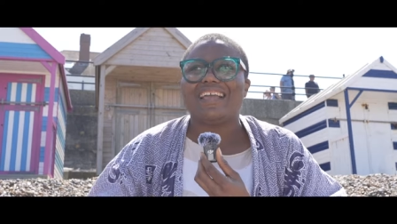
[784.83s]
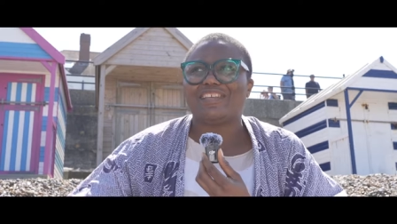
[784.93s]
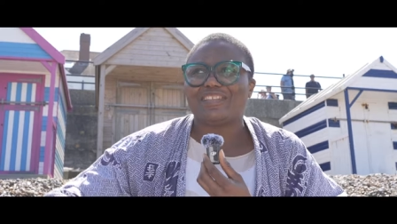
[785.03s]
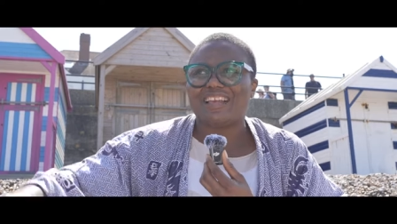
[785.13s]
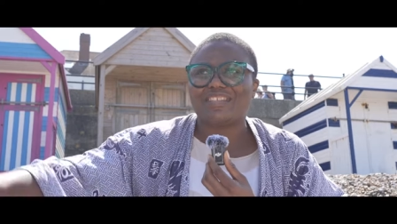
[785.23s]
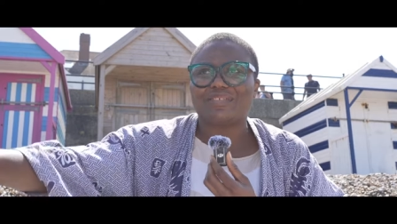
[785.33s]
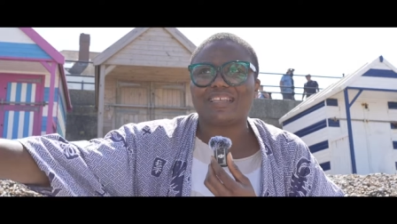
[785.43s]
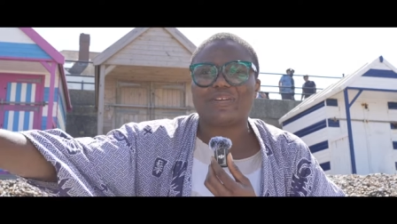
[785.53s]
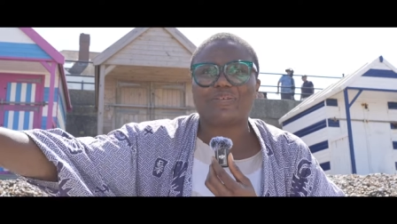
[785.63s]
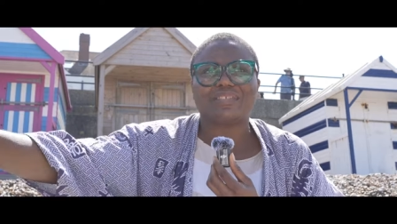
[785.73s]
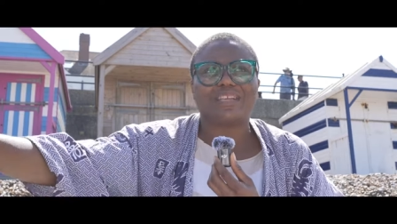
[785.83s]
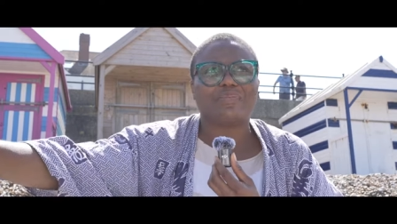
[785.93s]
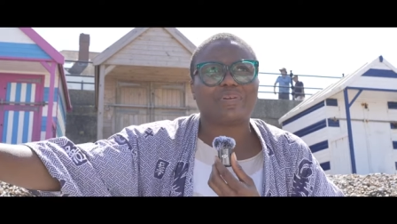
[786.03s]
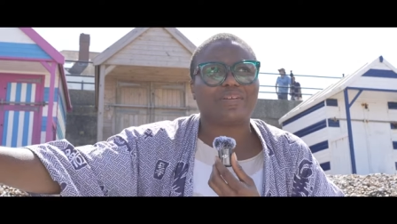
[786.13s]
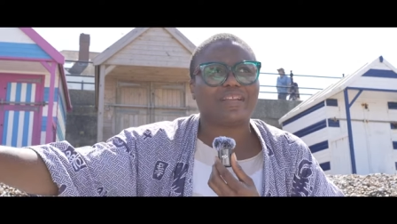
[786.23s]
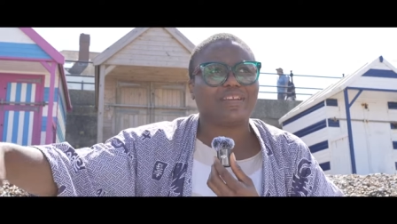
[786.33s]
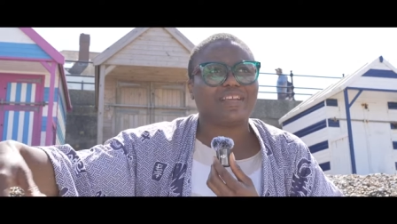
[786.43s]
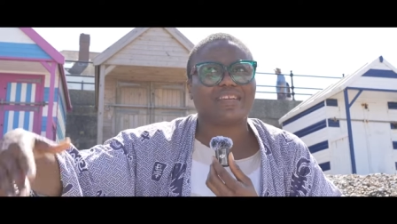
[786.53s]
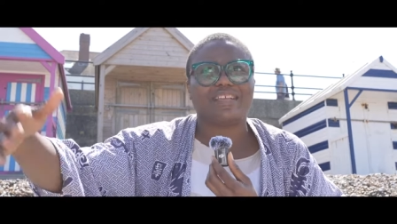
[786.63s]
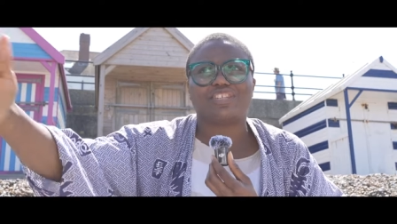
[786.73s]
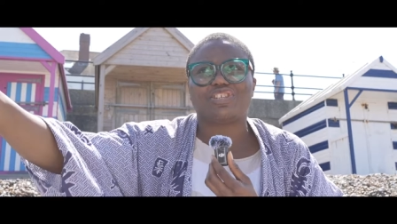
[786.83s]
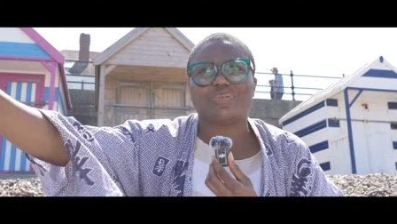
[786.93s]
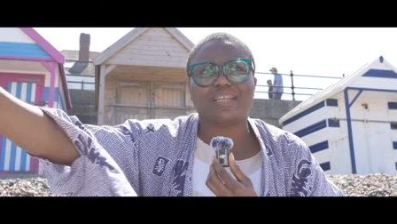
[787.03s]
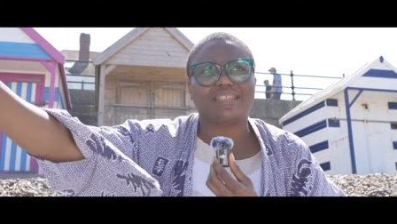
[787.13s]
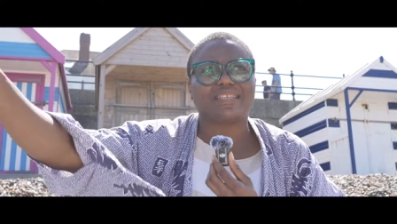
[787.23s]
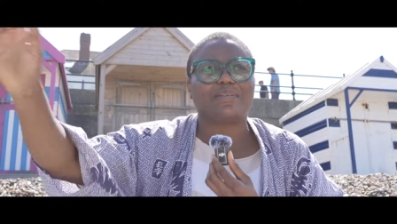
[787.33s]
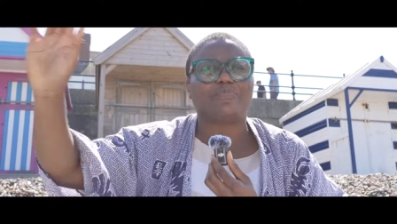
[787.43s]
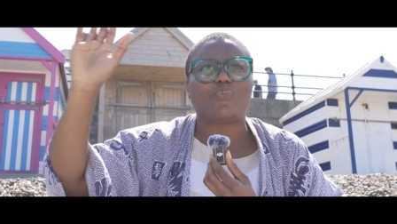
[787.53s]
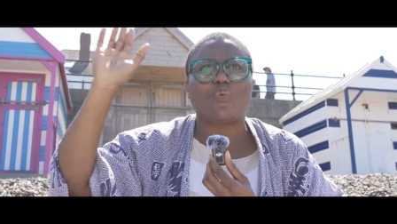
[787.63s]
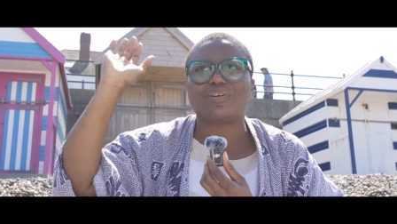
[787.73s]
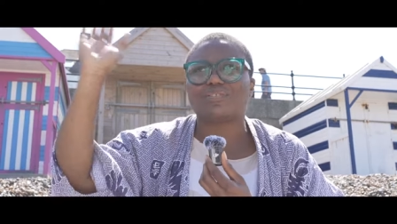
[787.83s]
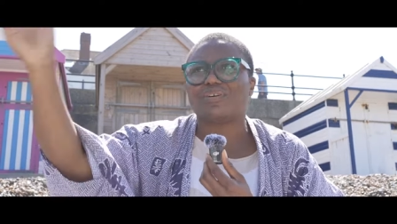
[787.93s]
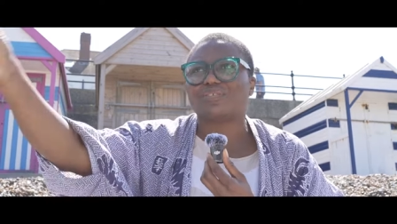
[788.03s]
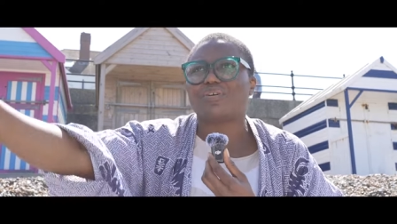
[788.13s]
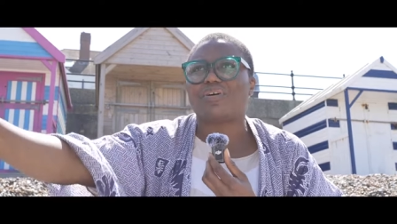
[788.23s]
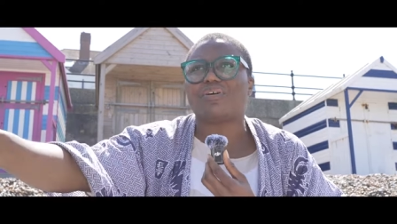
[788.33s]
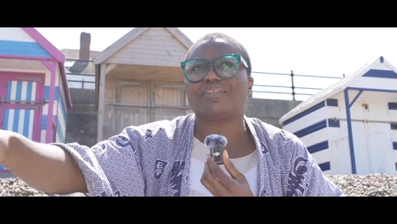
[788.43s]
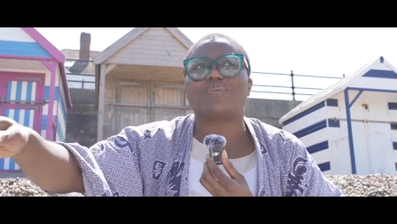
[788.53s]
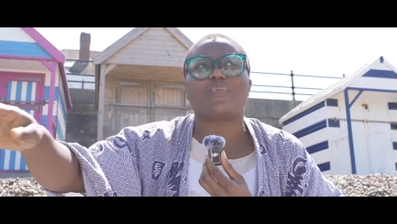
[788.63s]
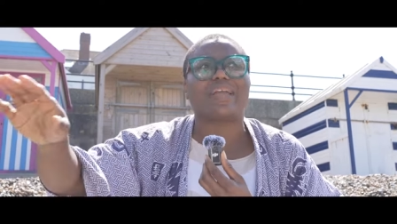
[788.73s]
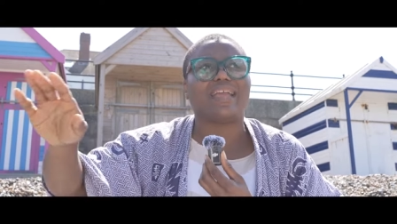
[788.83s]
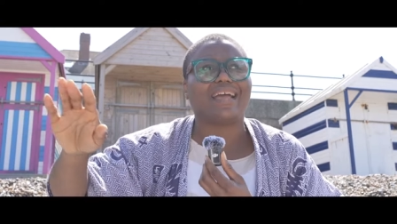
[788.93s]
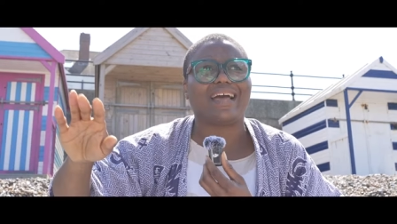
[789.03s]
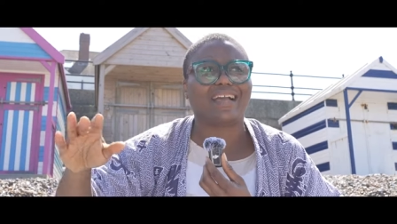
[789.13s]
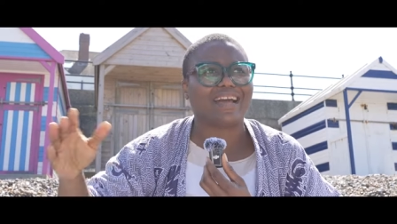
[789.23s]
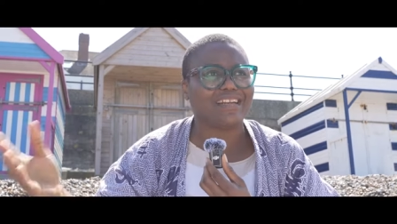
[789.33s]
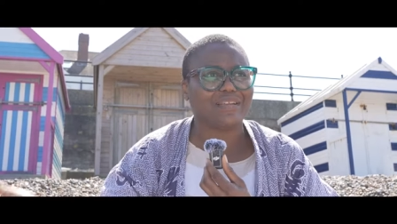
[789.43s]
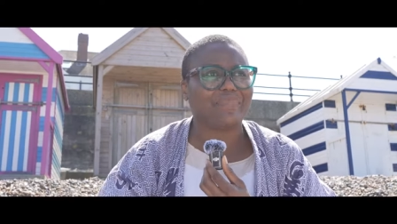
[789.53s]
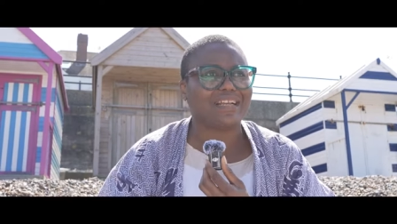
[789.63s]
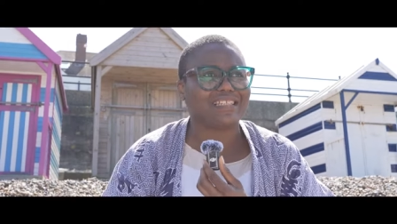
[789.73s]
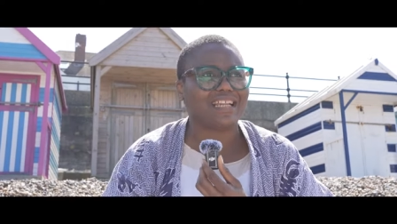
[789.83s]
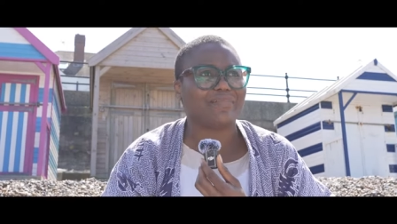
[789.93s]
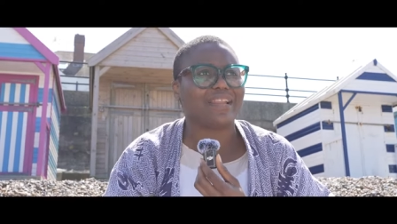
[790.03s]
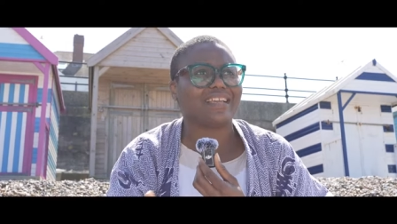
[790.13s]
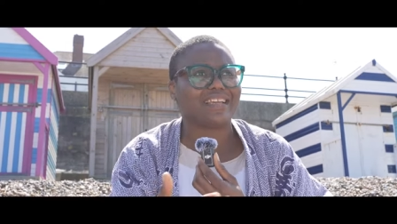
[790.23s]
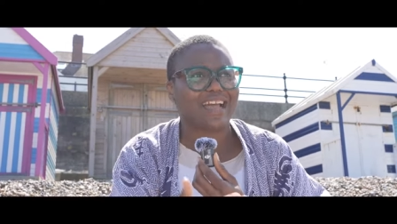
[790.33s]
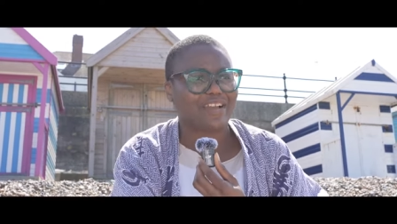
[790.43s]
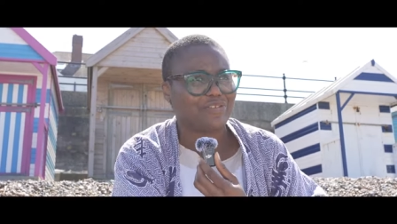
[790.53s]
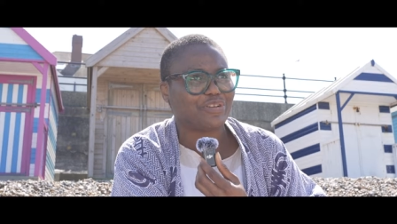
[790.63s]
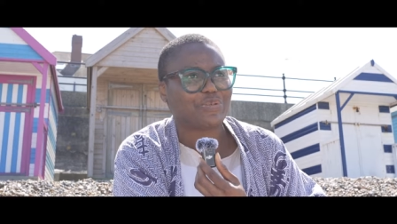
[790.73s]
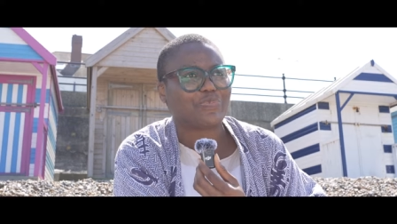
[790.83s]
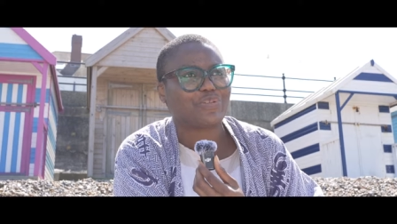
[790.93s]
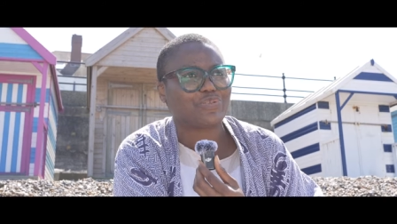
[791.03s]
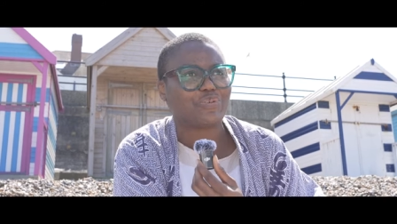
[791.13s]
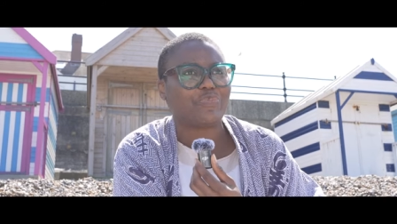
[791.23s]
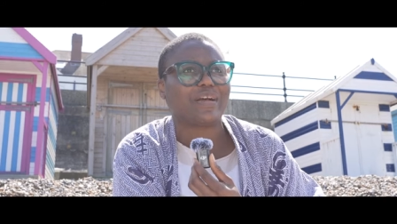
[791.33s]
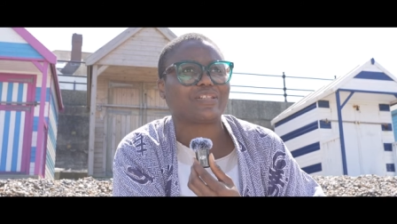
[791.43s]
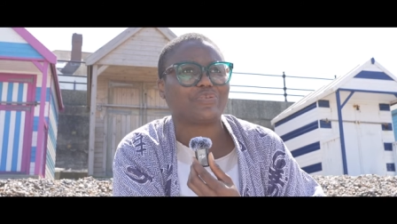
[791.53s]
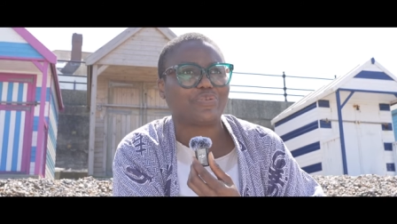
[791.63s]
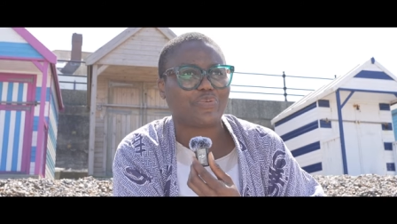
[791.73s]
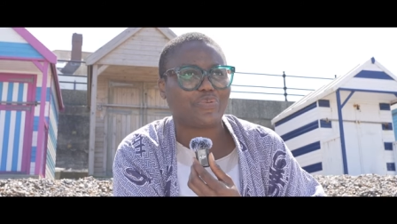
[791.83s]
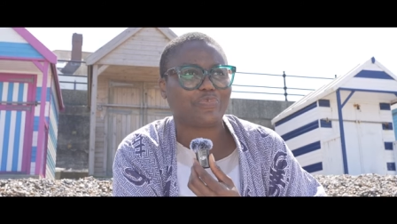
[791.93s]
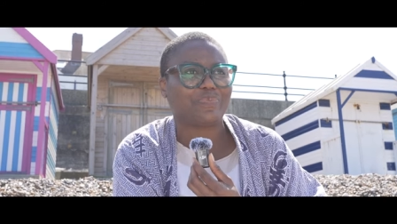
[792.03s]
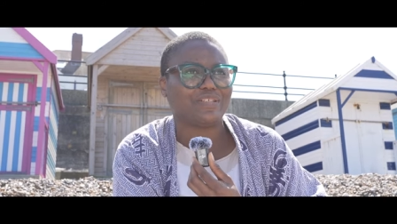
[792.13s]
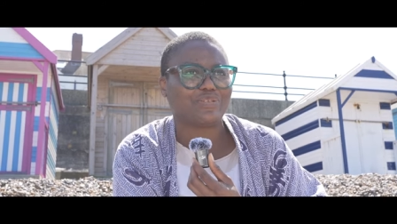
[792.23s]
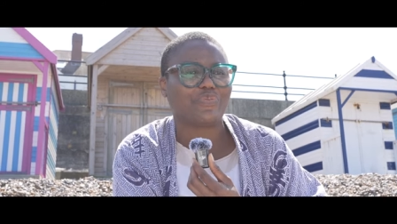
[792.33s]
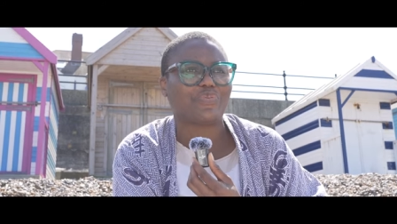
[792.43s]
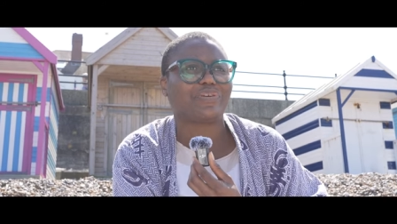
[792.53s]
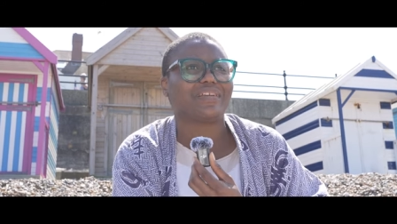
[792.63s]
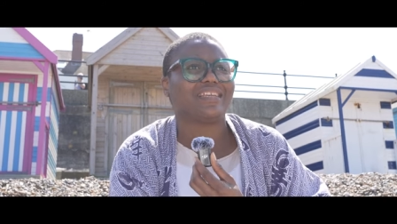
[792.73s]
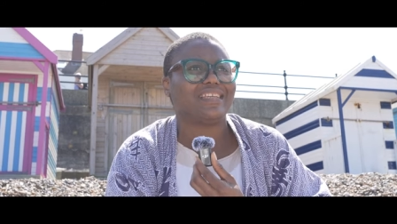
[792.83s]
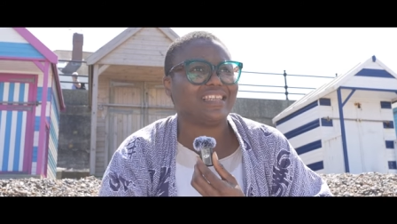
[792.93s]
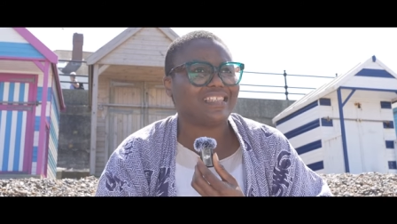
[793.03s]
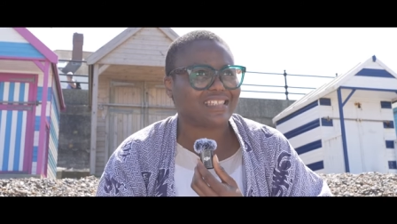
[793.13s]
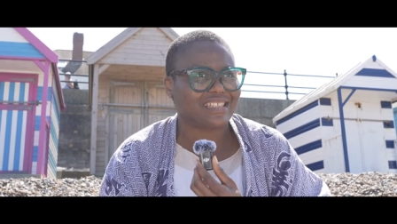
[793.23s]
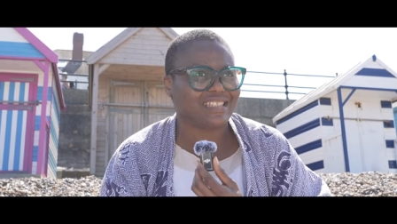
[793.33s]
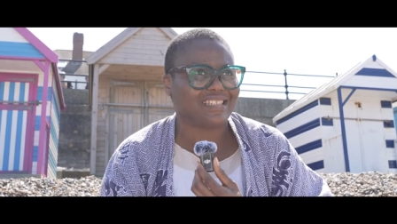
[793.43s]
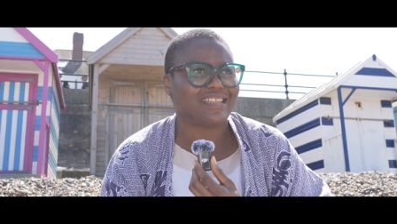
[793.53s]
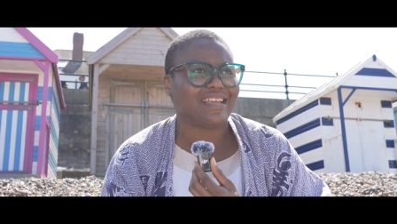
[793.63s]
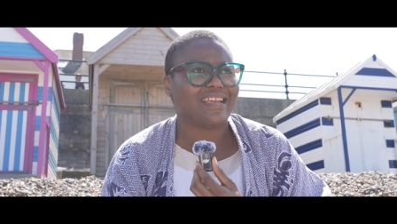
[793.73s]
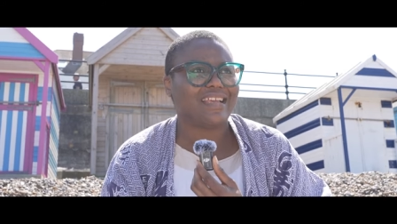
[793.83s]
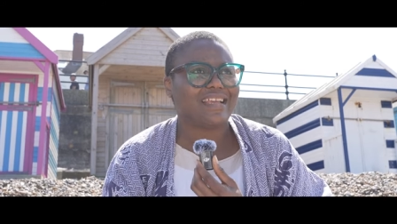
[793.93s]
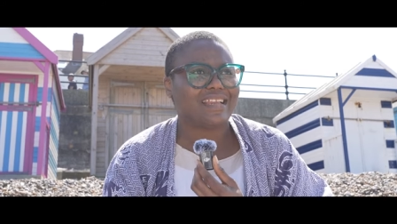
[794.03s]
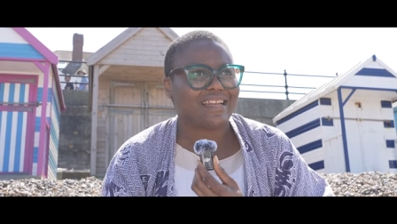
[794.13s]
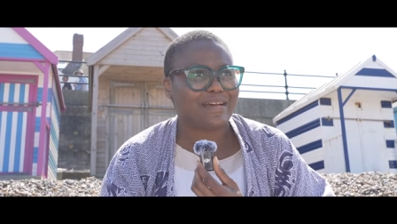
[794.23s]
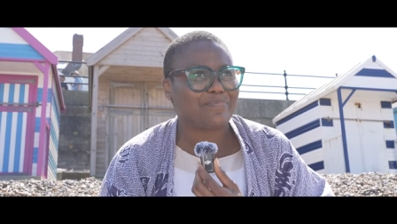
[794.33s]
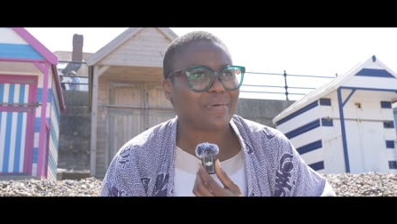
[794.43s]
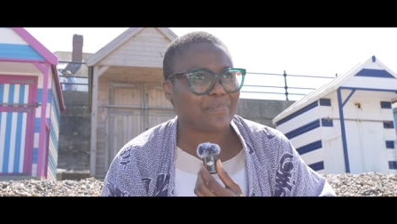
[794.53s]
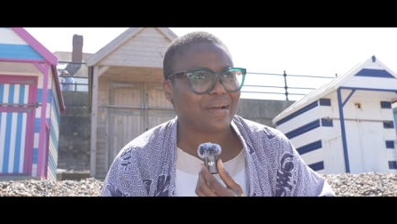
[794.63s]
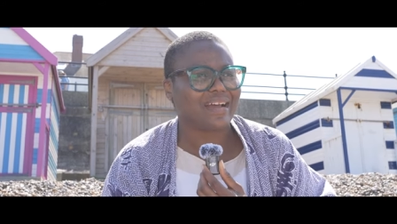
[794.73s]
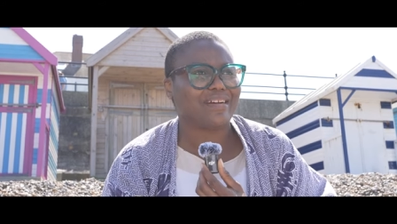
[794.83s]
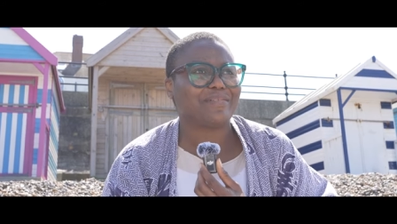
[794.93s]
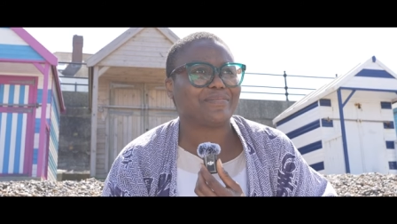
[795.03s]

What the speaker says: He takes us across the streets and walks us all the way. I can't imagine. I'm like, are you not supposed to go back to your place of work? He insists that, Mama,